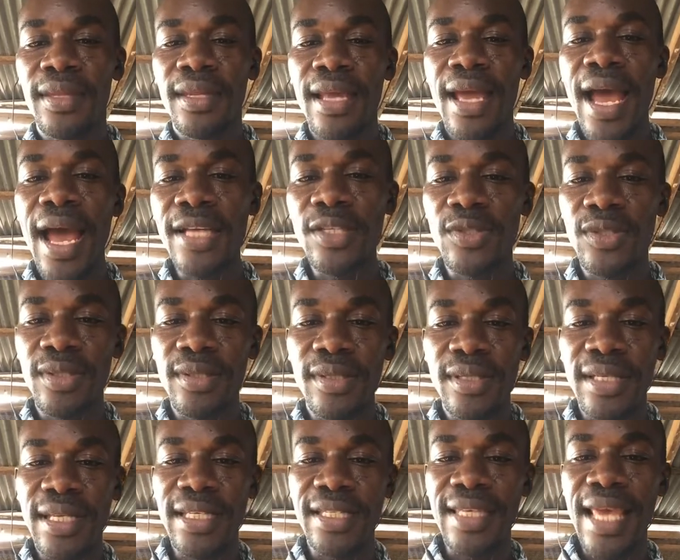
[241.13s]
As
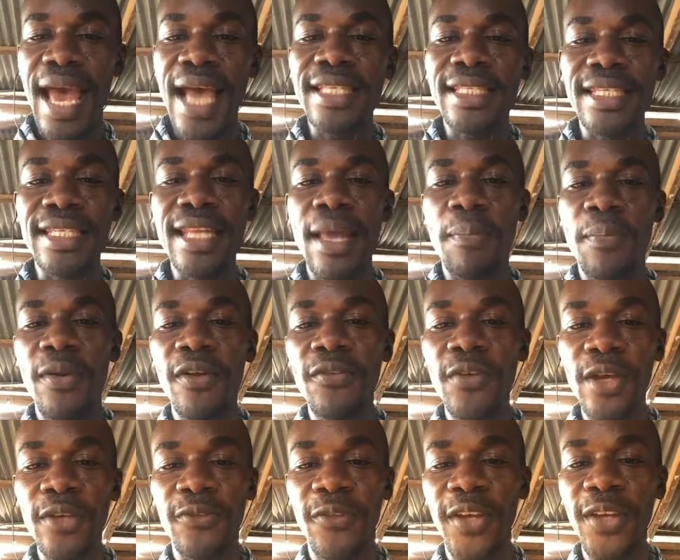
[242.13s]
discussed in the
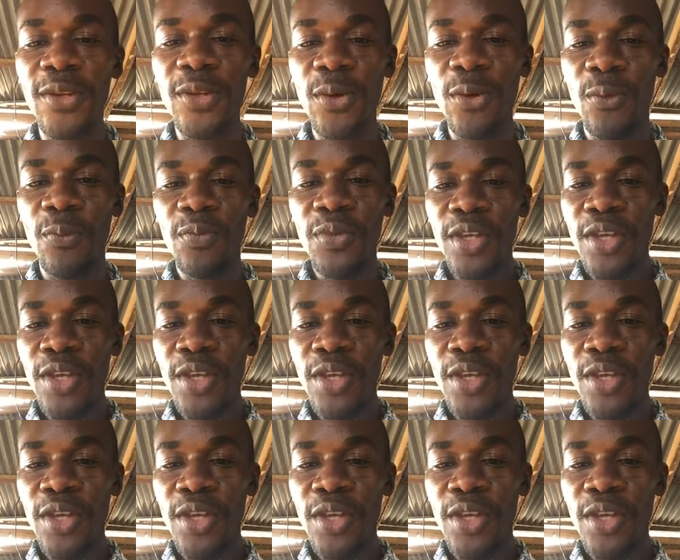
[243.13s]
previous video,